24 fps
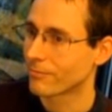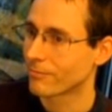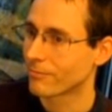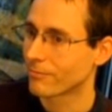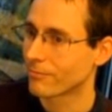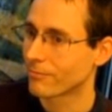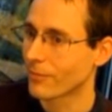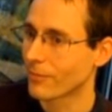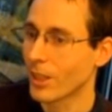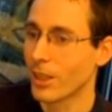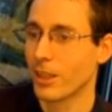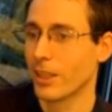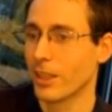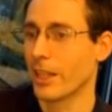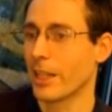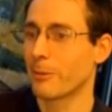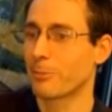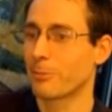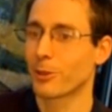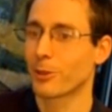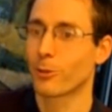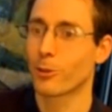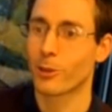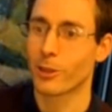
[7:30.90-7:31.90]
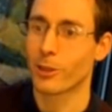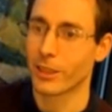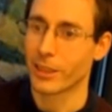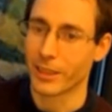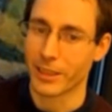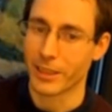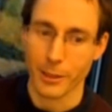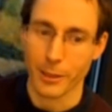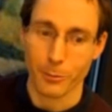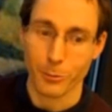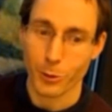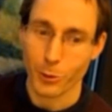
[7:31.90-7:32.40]
Absolutely. And I'm
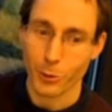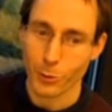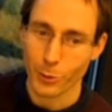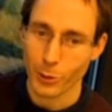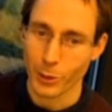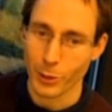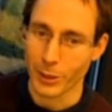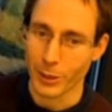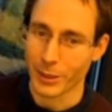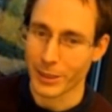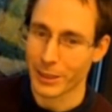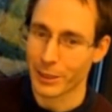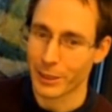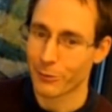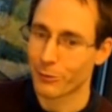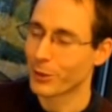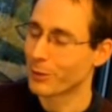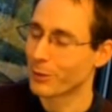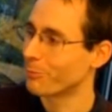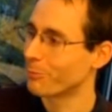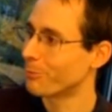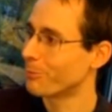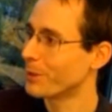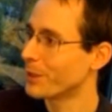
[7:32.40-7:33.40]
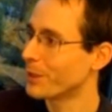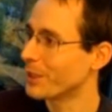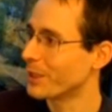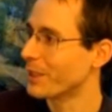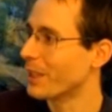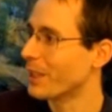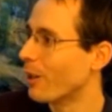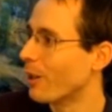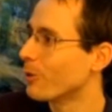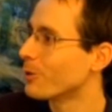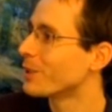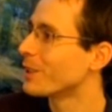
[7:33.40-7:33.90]
sure even being now
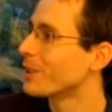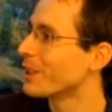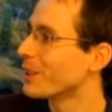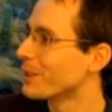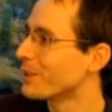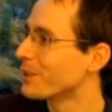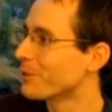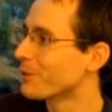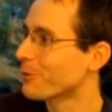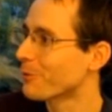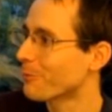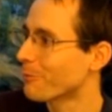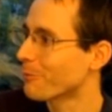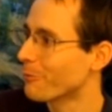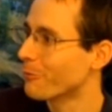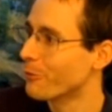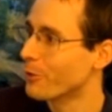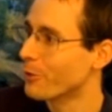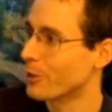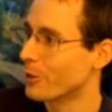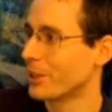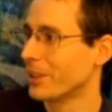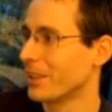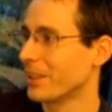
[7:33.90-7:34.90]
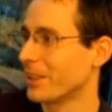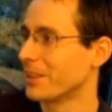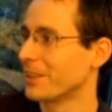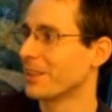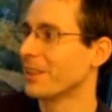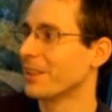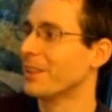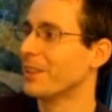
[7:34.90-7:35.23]
there is very exciting.